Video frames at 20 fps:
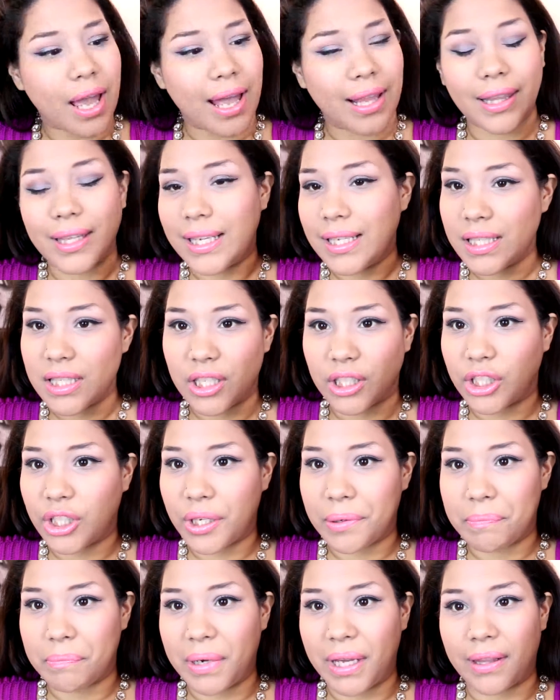at least a
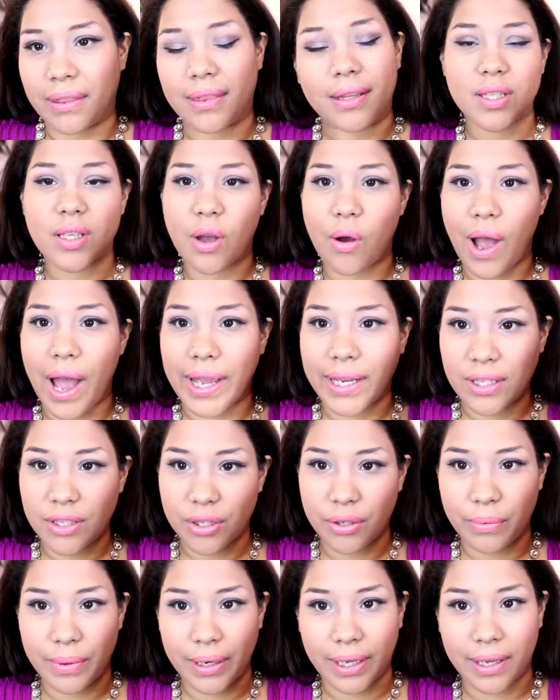good month, so I
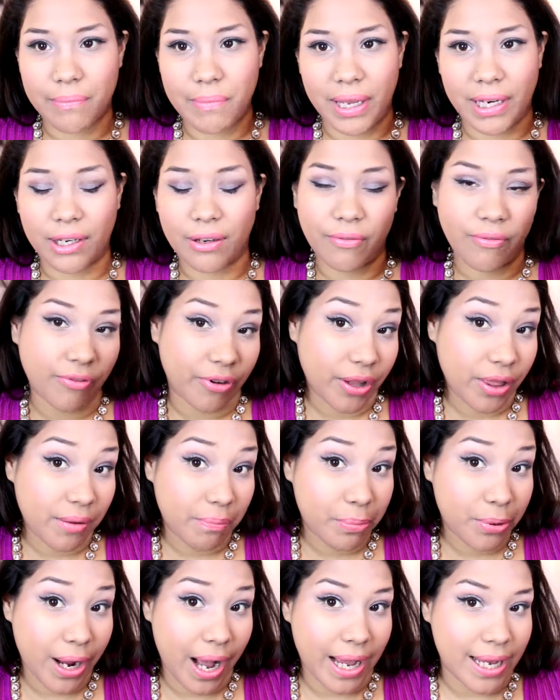do recommend them for the
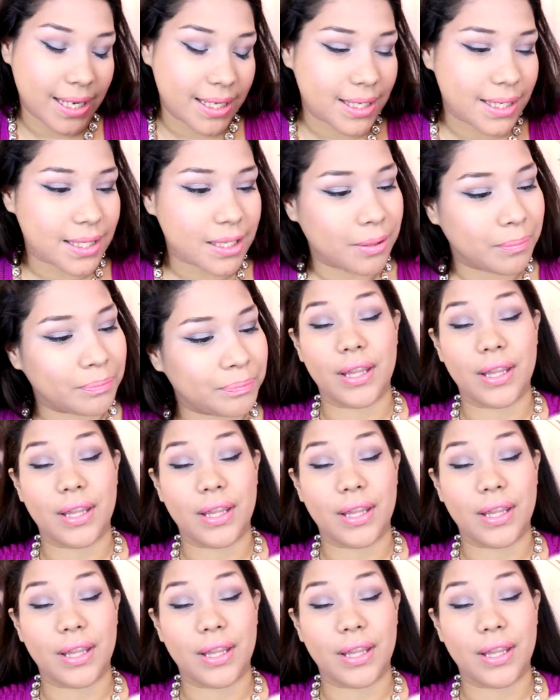price.